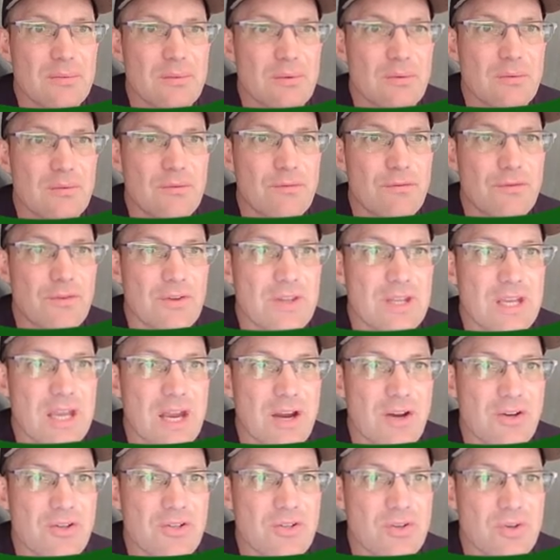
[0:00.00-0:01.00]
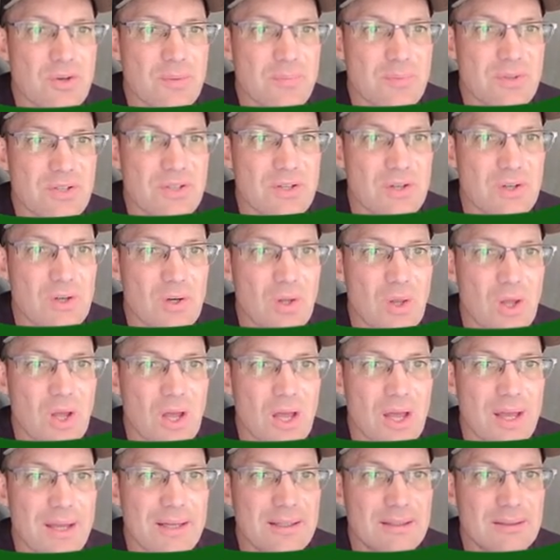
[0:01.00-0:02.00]
for the airstrip center
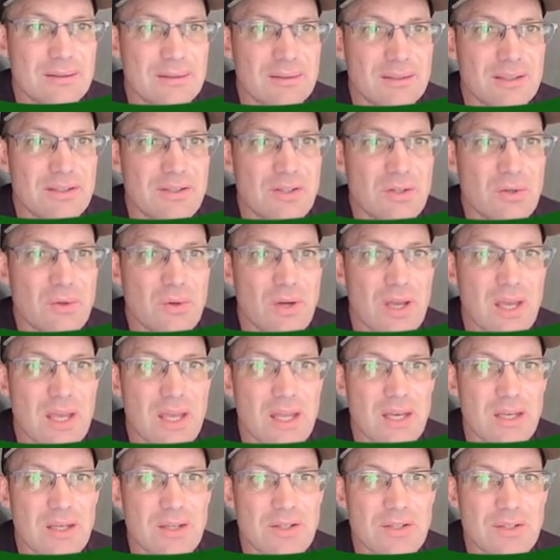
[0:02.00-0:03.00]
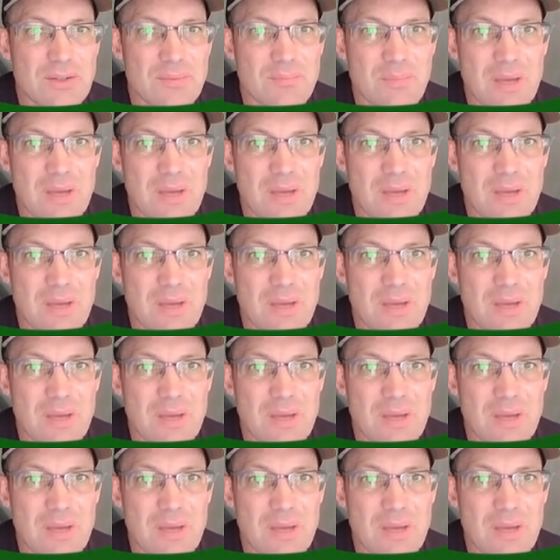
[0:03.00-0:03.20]
line. Let's go ahead and just make